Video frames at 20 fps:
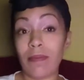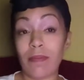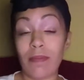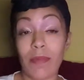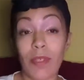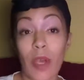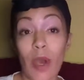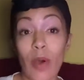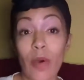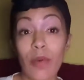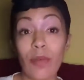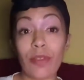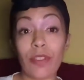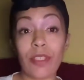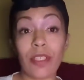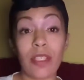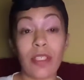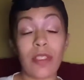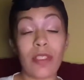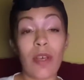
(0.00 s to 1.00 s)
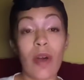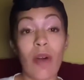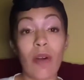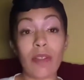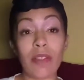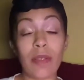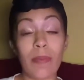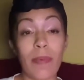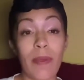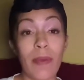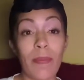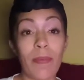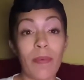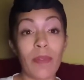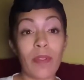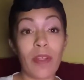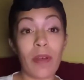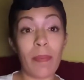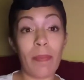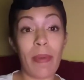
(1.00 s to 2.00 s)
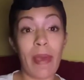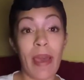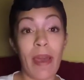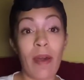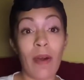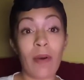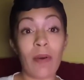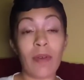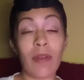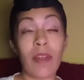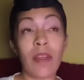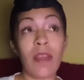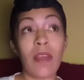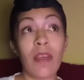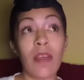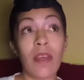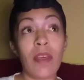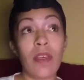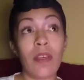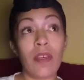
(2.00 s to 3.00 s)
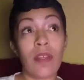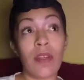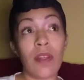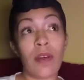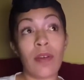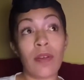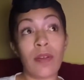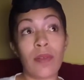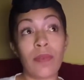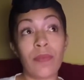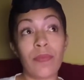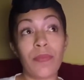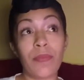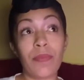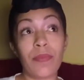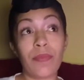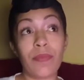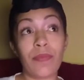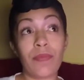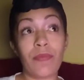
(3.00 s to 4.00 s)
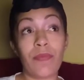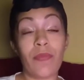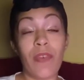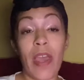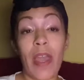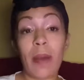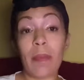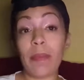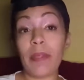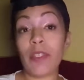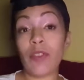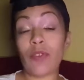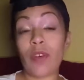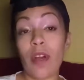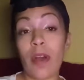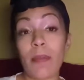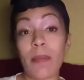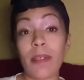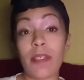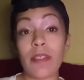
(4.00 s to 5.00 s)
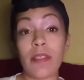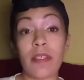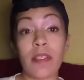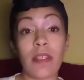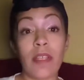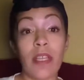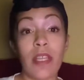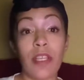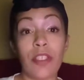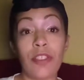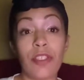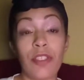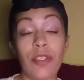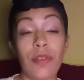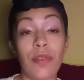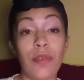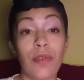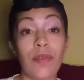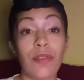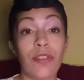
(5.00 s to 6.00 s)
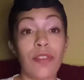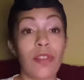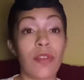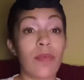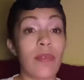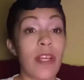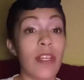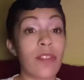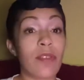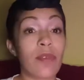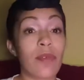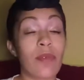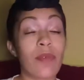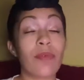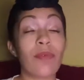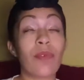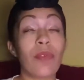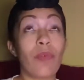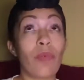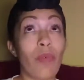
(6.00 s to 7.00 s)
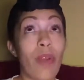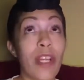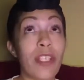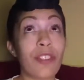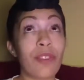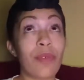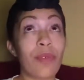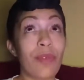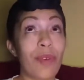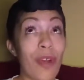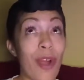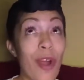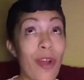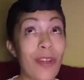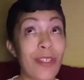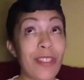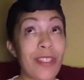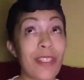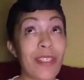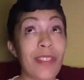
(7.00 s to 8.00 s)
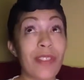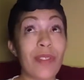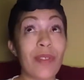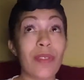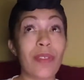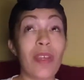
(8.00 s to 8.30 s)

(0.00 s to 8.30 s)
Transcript: coach and talk to people about, you know, family dramas and issues, generational curses.